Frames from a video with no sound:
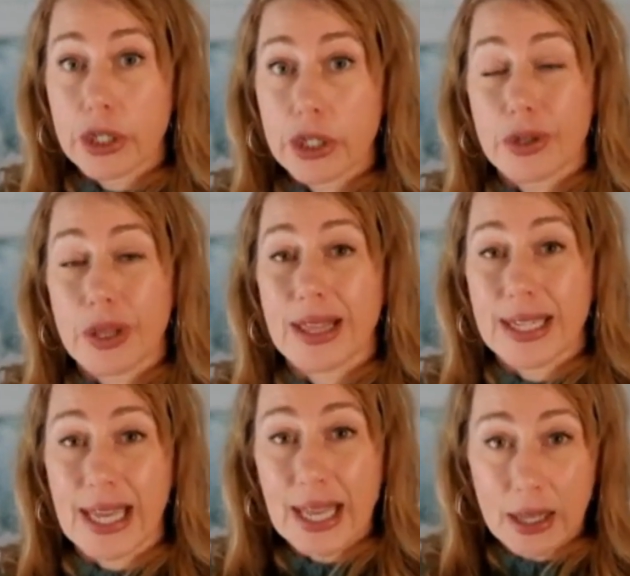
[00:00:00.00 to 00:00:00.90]
so that the
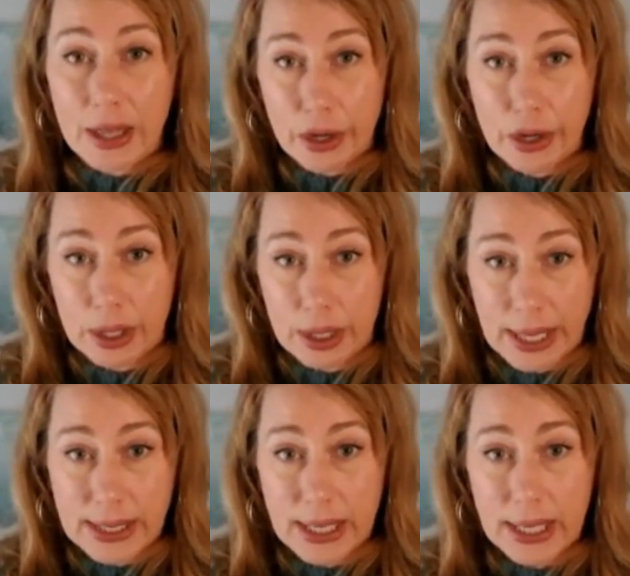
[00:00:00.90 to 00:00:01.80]
data that you're
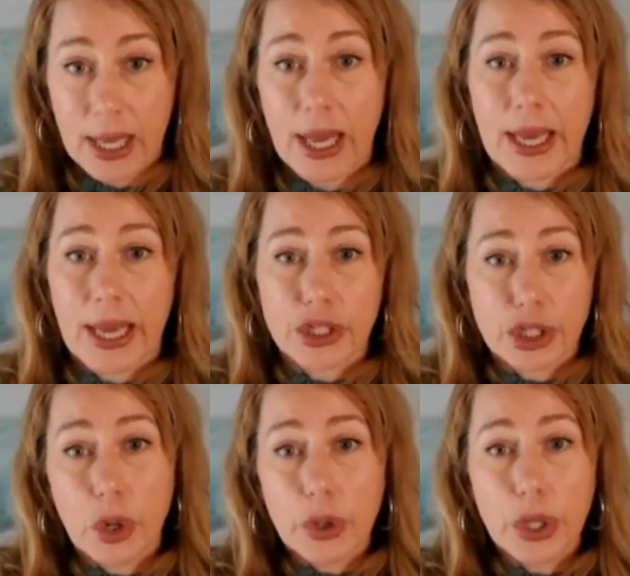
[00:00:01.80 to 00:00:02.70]
collecting can
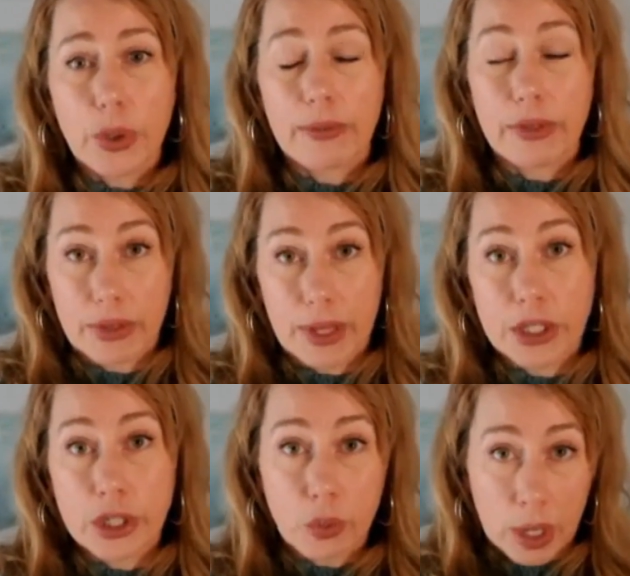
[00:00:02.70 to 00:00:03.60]
show you if the things
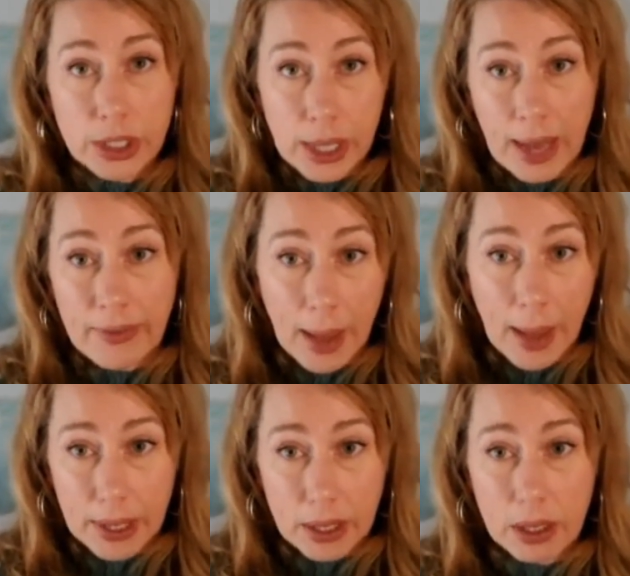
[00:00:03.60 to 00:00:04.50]
you want to have
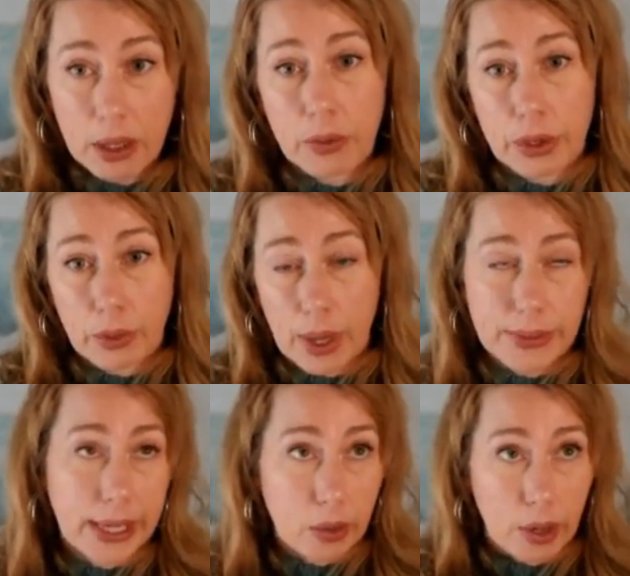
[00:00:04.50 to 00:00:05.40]
happen with your
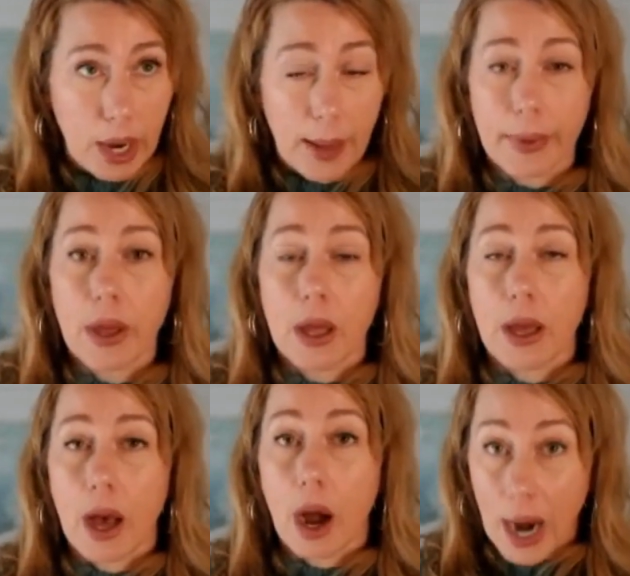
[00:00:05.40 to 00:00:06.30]
website or app
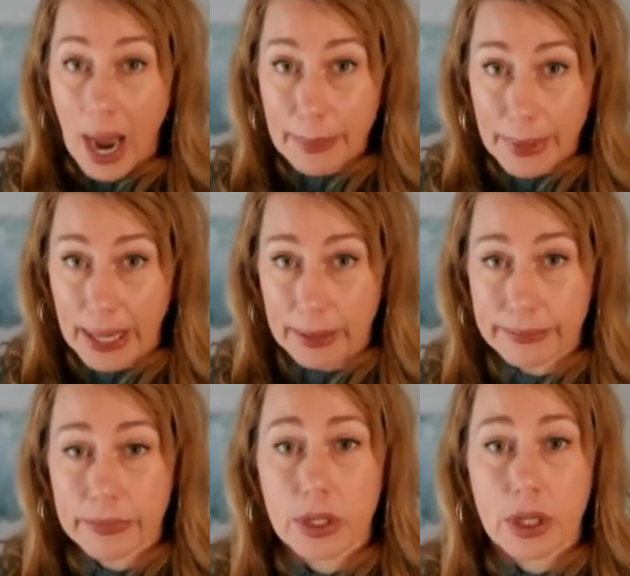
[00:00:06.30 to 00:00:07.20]
are happening.
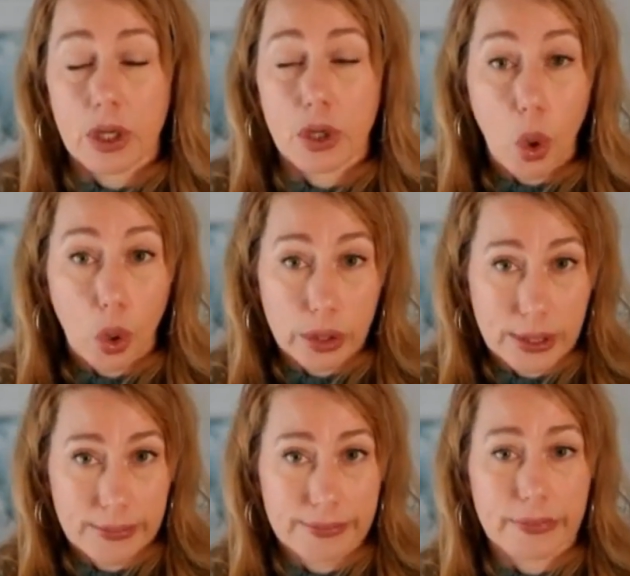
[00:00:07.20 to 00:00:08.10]
Goals.
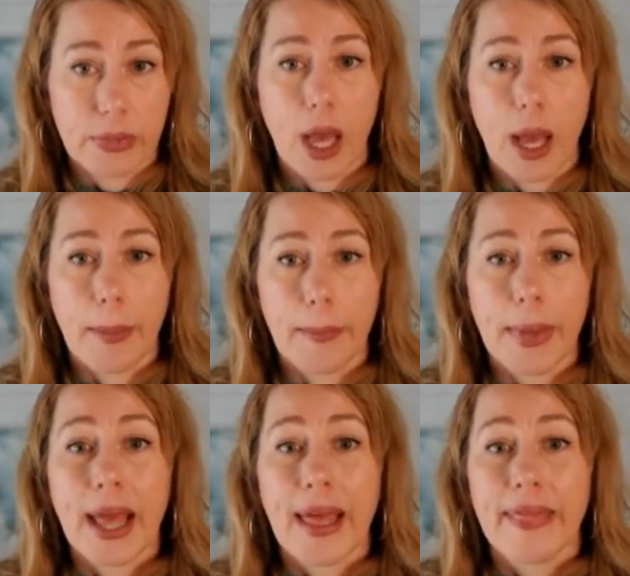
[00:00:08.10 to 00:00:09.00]
Then
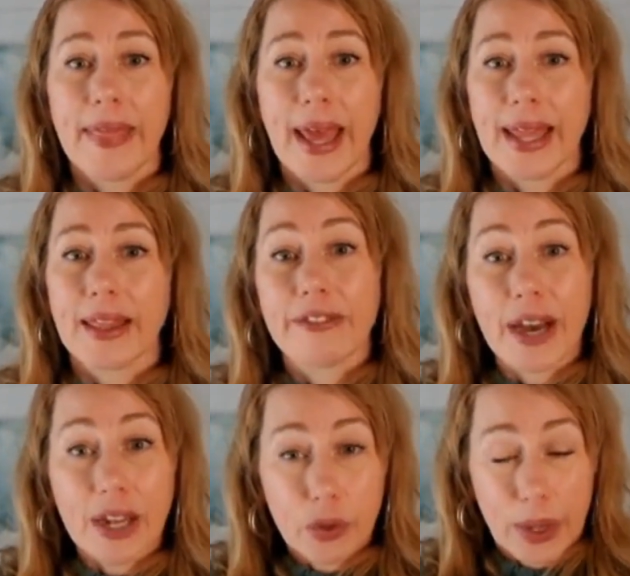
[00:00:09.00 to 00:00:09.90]
the
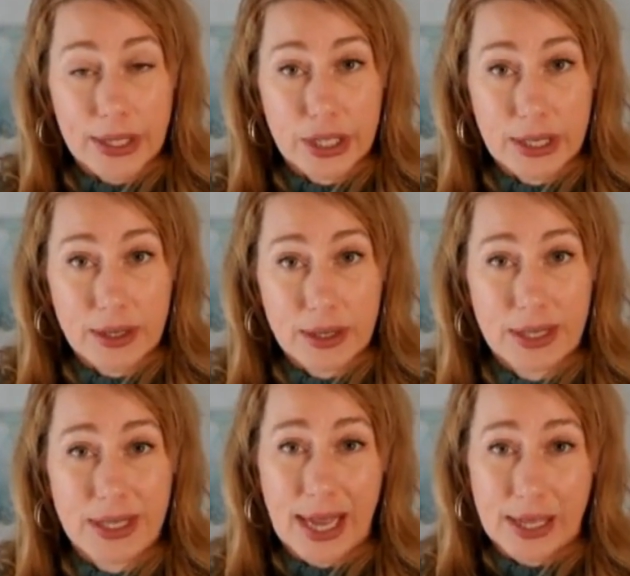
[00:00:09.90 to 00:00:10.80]
final question
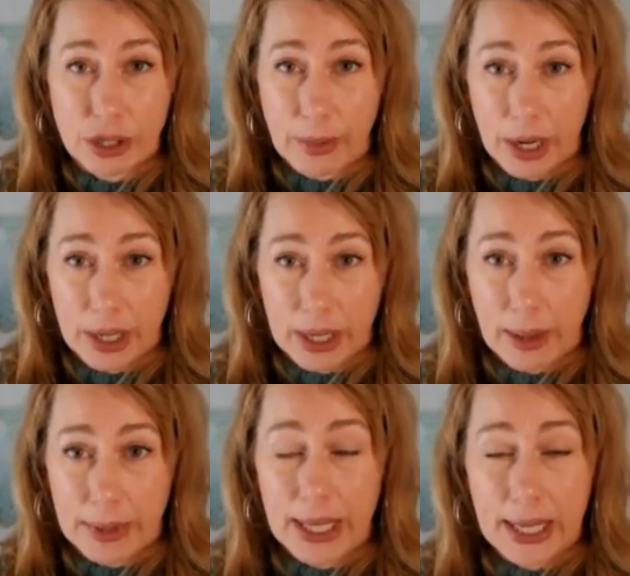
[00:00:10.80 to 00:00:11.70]
to ask your marketing
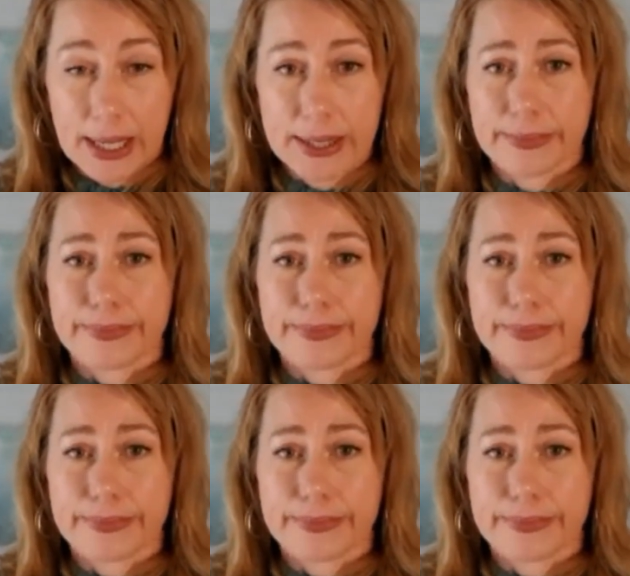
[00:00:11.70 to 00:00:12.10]
company is,